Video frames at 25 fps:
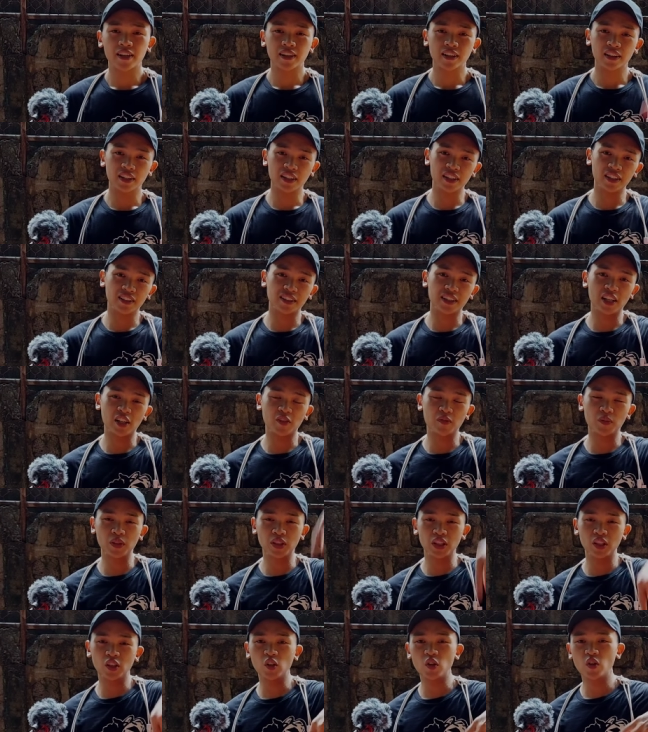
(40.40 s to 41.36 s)
link down
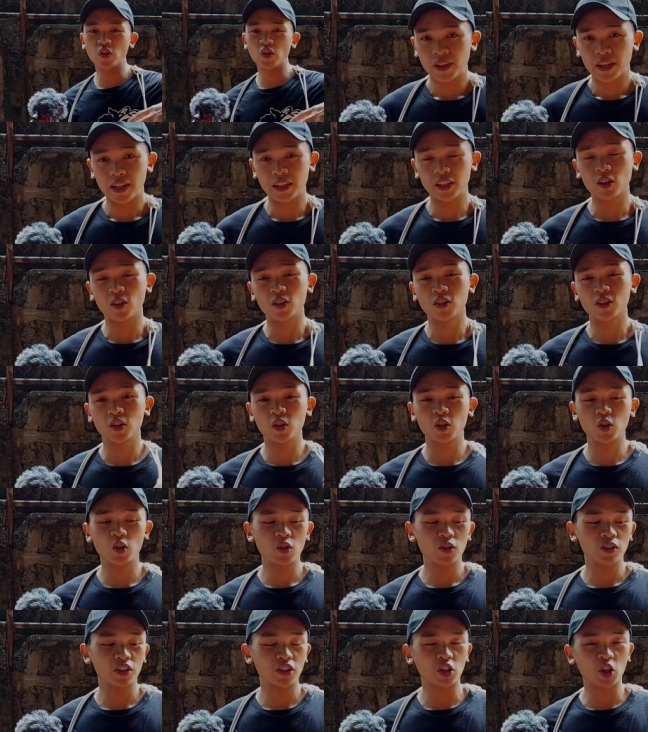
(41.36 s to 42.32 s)
below and
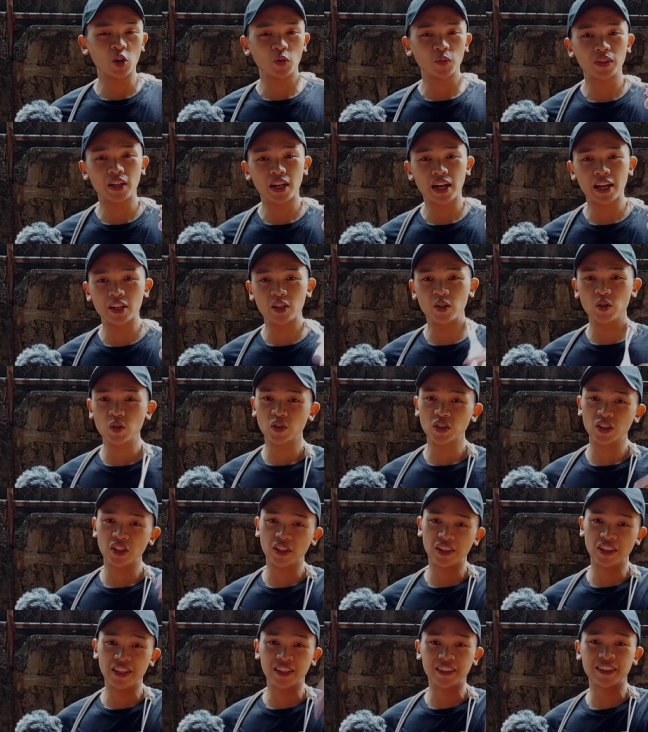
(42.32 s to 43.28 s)
also the rope that I
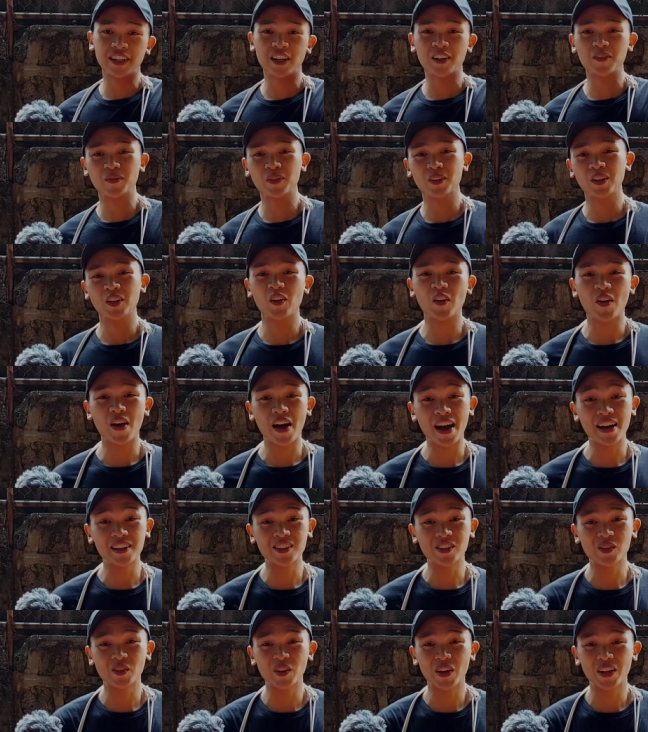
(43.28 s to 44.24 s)
use link down below
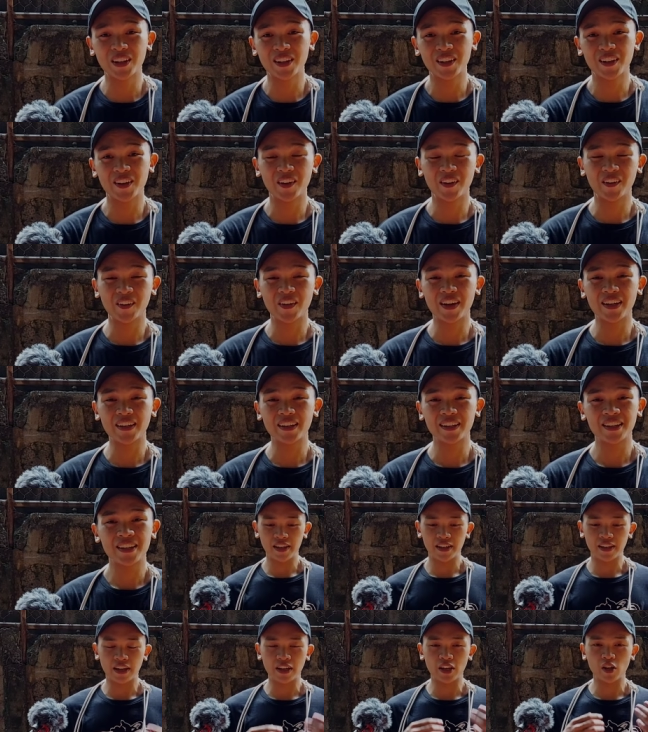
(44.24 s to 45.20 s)
as well all right
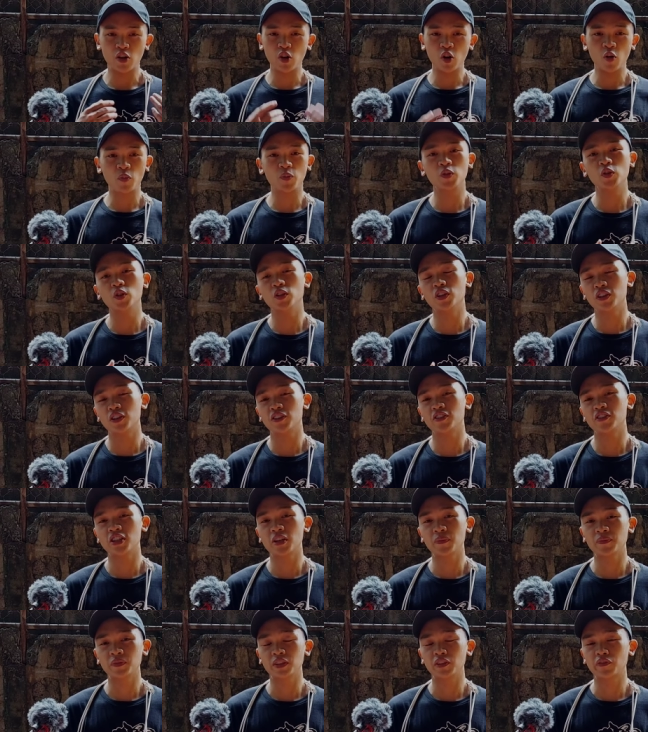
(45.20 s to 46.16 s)
I hope you
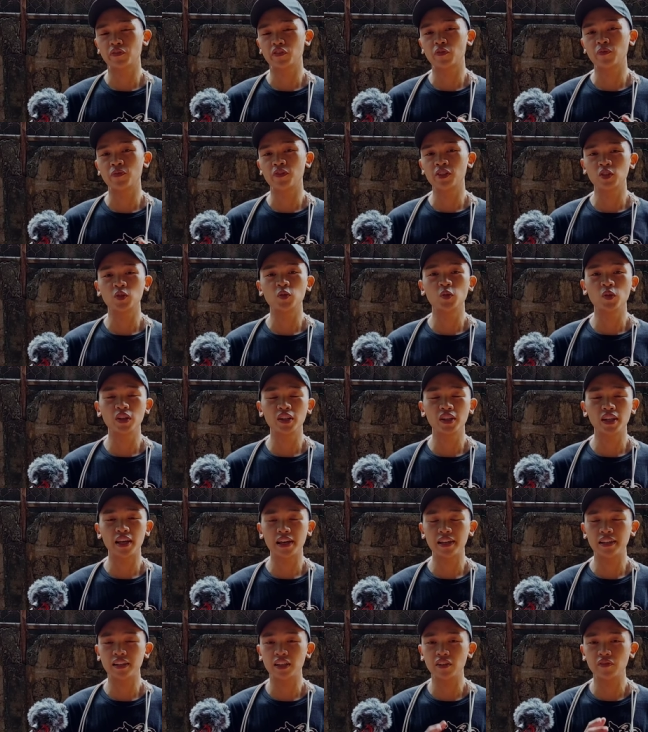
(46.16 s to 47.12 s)
learned something from this
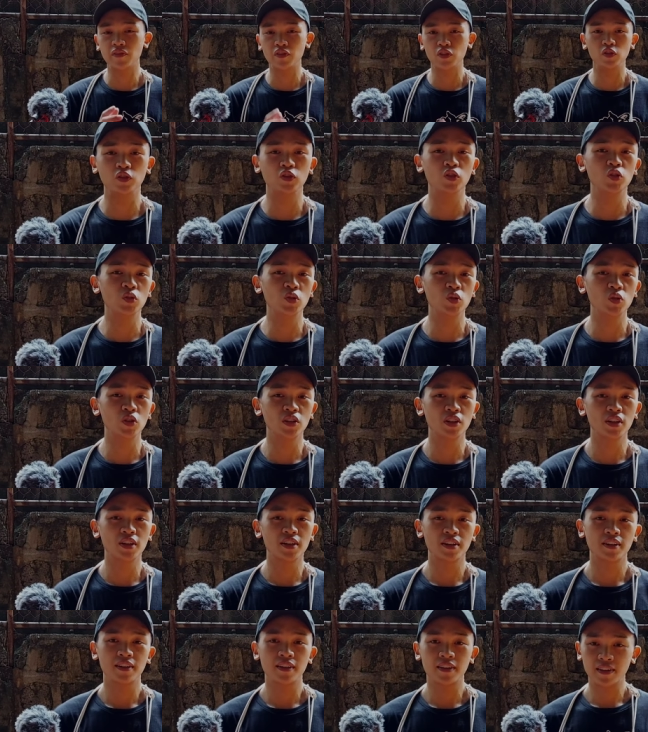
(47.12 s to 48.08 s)
one and if you do
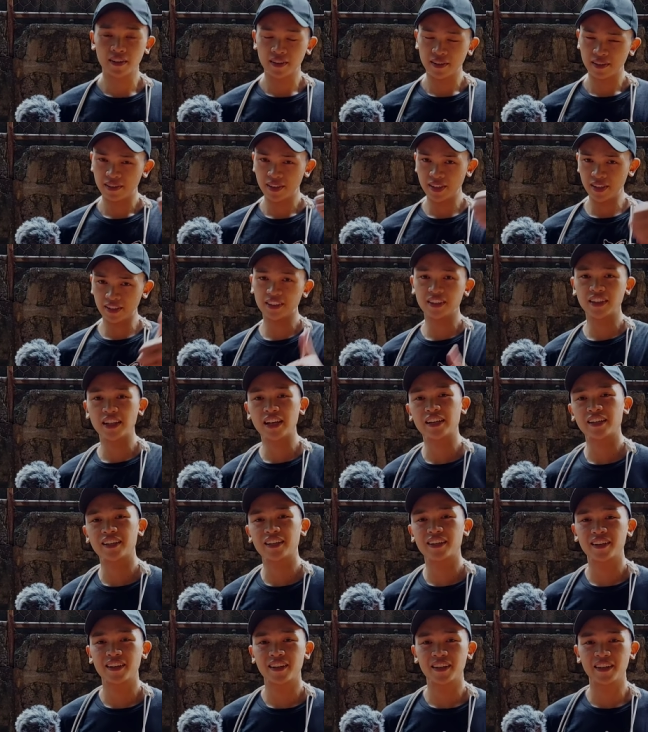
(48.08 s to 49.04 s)
hit the
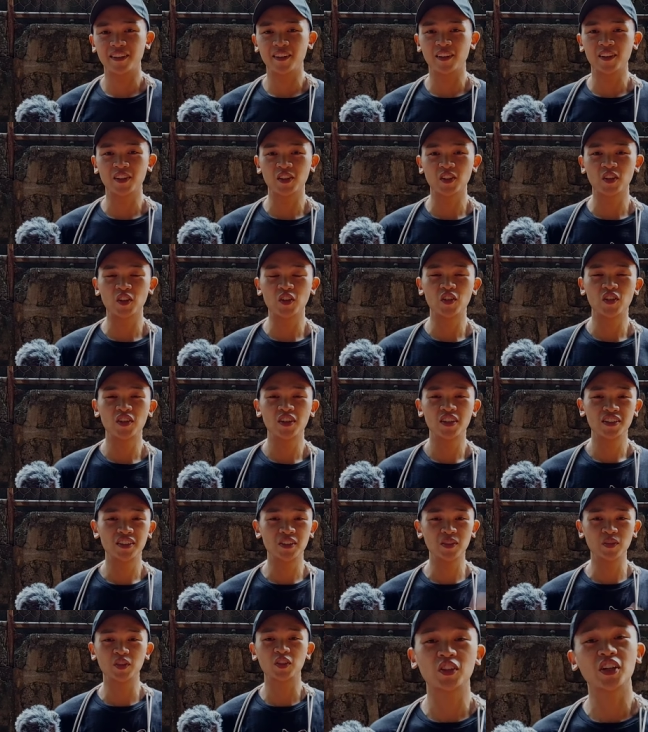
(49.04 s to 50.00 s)
like and also
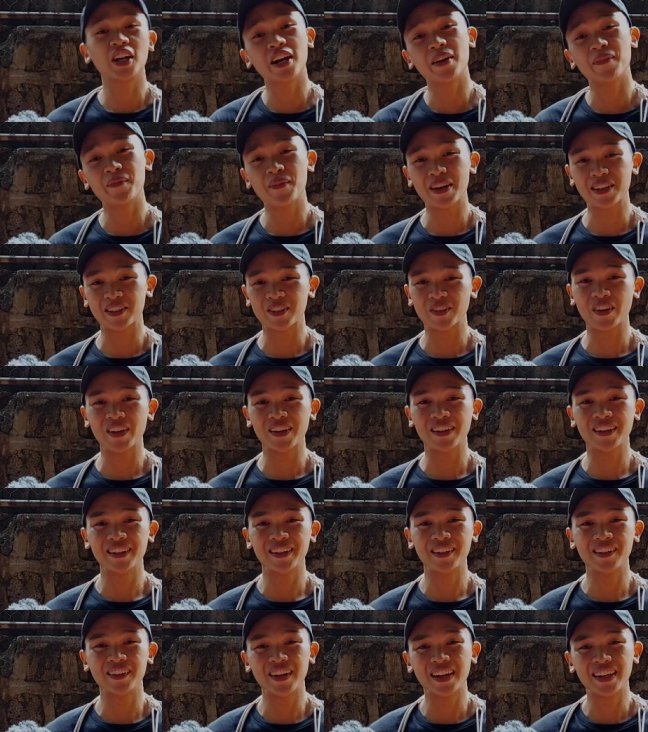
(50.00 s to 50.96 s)
subscribe as well.
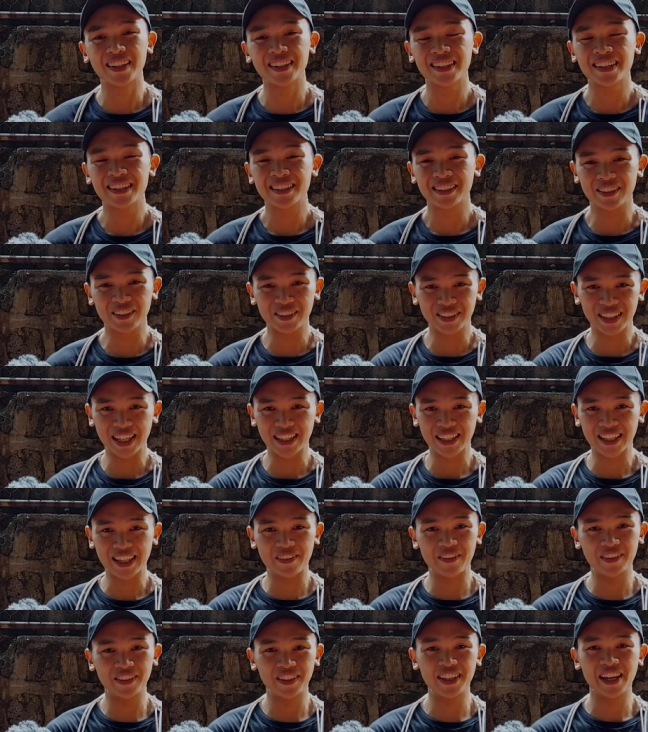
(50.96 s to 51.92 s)
All right, so with that,
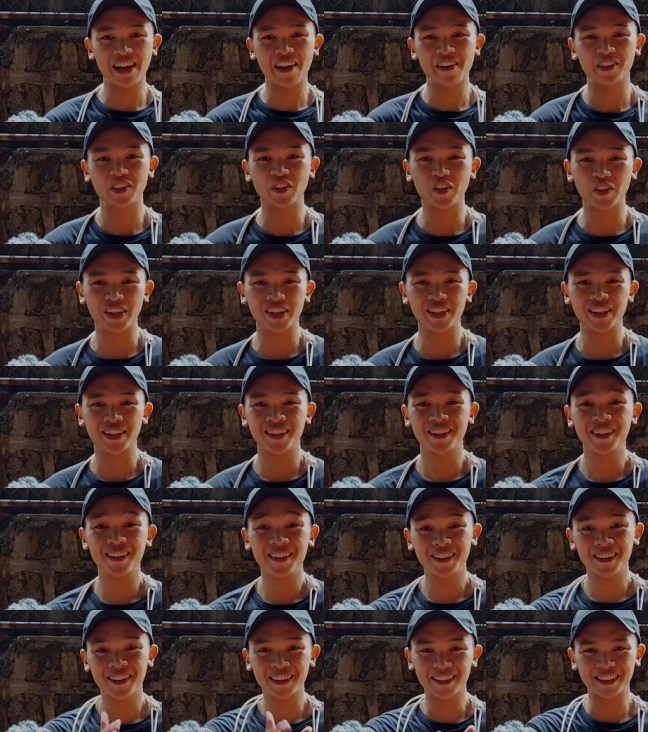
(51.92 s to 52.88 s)
everything out of the way,
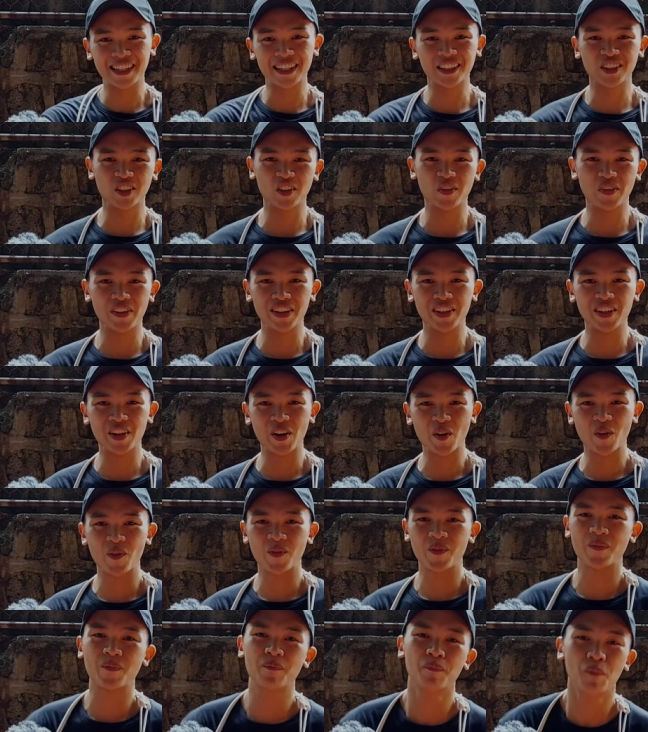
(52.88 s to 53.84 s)
let's get to the video.
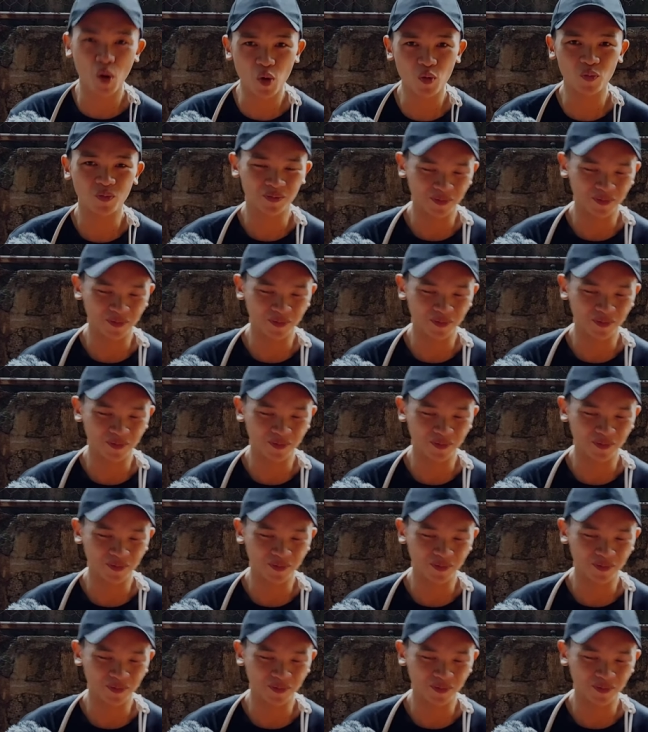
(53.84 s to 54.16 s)
Boom.